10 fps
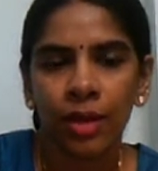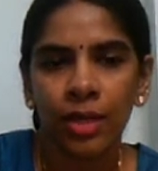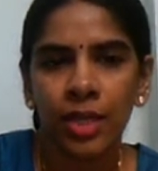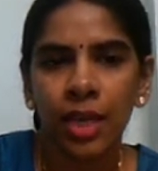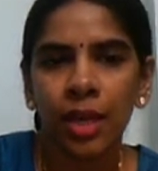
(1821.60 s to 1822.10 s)

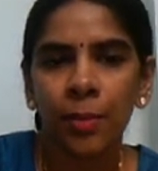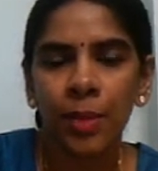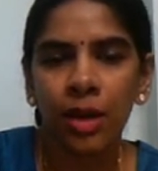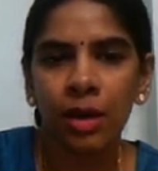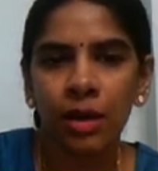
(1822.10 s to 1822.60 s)
Take a
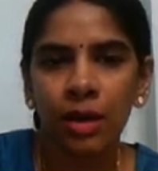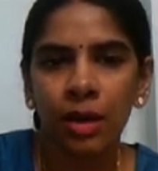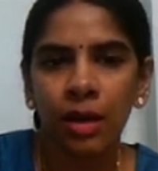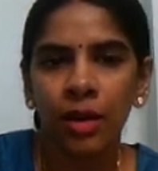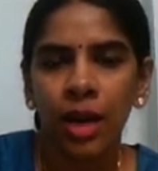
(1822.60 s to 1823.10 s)
beaker
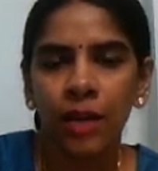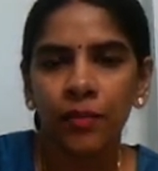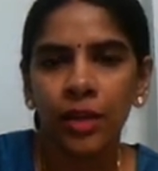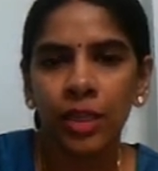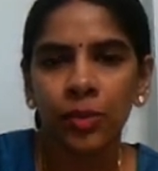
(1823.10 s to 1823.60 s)
and
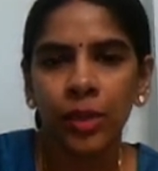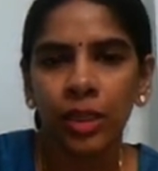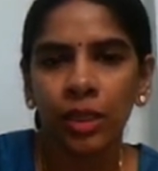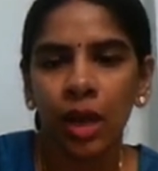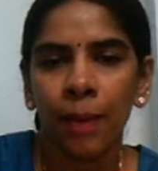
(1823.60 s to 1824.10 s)
fill it with
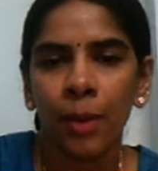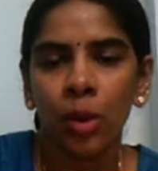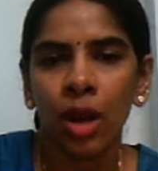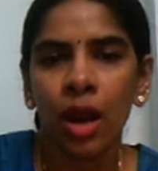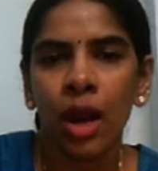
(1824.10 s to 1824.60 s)

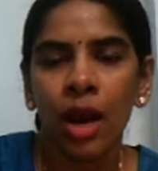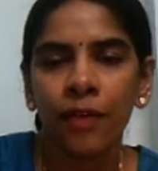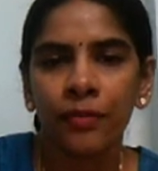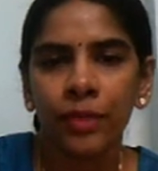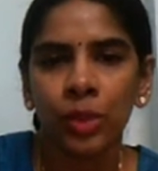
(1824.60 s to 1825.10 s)
about
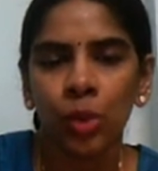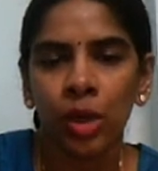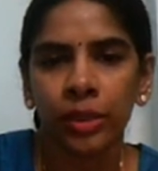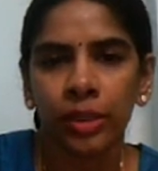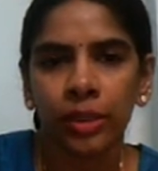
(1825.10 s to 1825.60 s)
half with
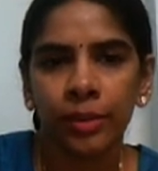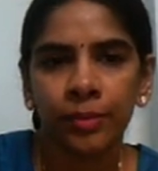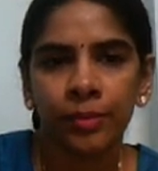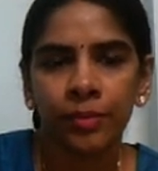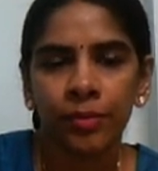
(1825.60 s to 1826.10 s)
water.
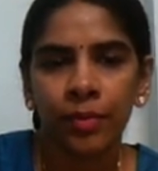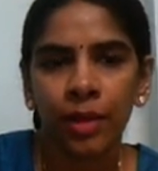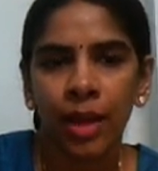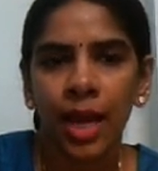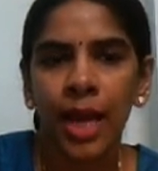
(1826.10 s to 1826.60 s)

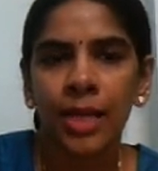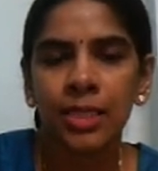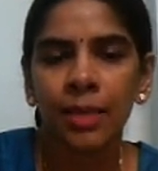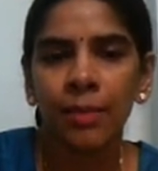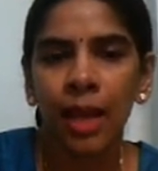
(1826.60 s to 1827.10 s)
Add
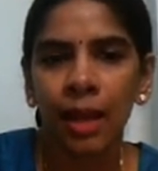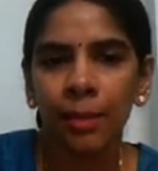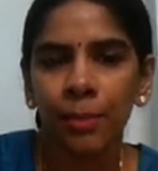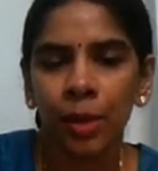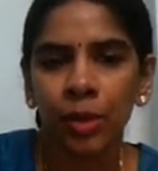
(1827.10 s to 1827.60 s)
some
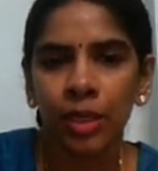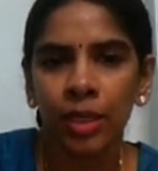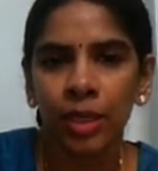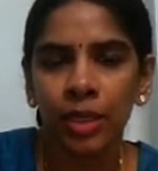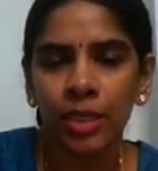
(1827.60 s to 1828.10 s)
alum powder
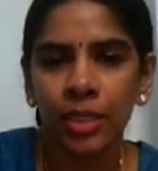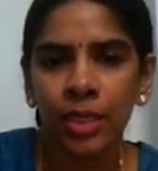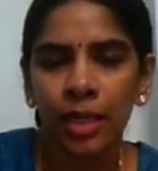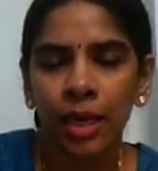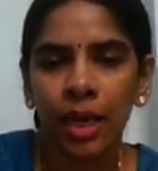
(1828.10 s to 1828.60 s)
in it
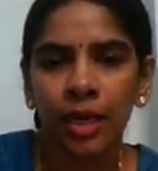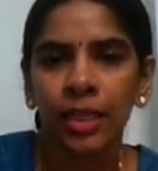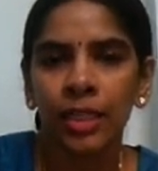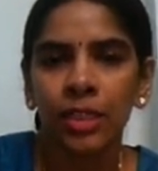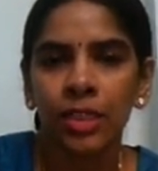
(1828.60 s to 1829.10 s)
and
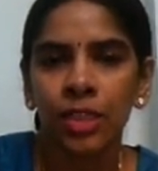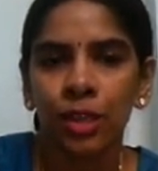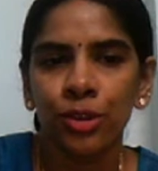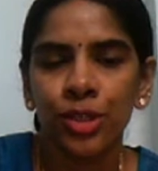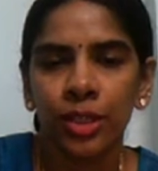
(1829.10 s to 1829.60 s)
heat the
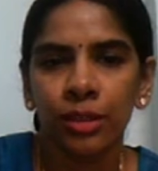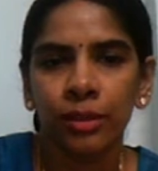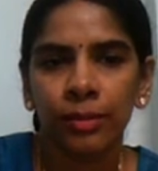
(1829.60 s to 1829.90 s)
solution.